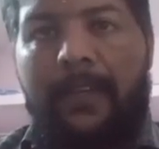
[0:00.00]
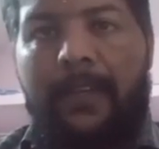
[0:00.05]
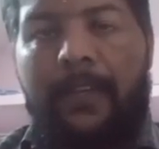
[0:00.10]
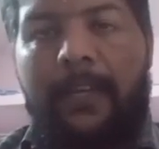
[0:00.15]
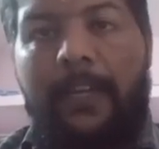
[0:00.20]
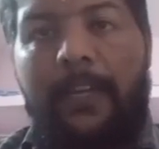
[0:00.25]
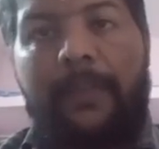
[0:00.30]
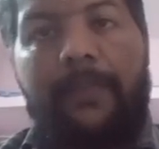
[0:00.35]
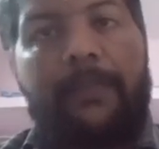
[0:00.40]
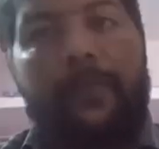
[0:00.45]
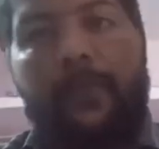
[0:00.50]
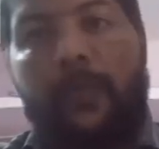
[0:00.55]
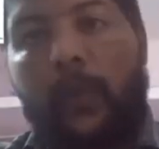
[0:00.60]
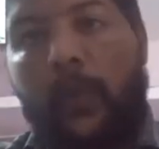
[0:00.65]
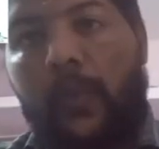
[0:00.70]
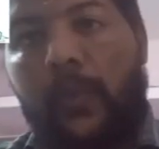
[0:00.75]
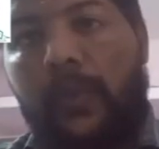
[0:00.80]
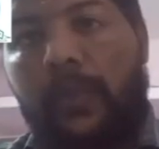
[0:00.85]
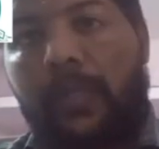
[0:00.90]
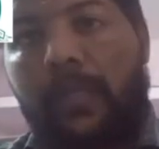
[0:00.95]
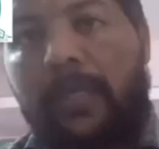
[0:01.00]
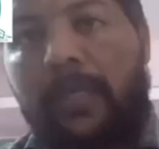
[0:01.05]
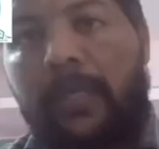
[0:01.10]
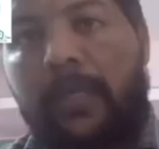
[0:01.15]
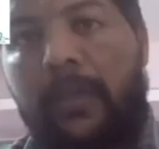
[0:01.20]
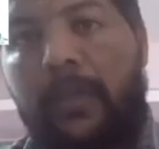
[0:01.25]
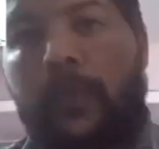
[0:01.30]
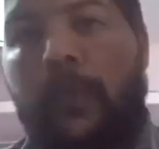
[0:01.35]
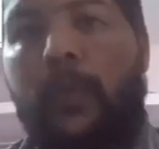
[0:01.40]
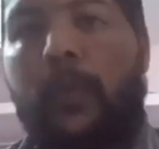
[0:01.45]
And fourth,
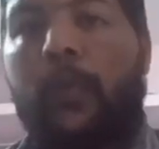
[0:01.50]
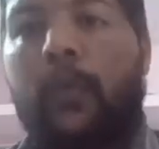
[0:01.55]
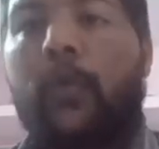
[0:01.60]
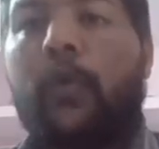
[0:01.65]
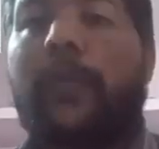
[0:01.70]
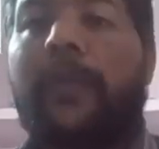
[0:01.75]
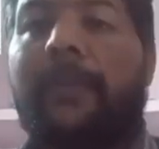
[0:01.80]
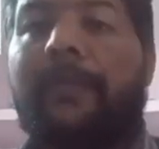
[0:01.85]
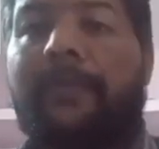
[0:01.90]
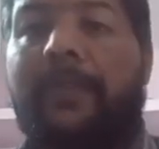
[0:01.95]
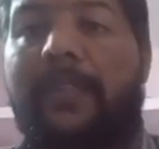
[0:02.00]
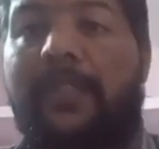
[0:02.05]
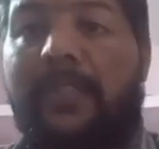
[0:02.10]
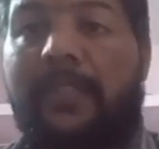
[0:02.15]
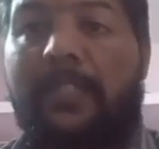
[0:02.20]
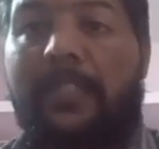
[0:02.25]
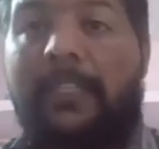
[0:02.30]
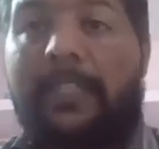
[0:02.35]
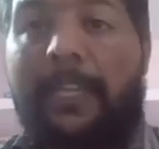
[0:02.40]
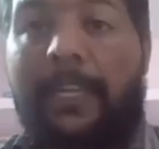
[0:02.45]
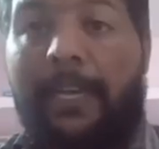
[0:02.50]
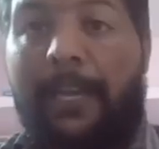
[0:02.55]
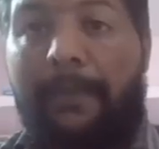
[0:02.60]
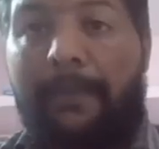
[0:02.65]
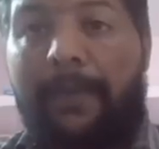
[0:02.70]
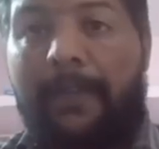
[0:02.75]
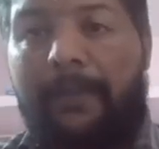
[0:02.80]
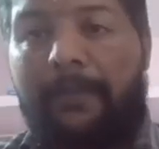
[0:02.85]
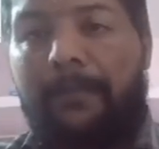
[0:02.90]
overemphasis in grammar.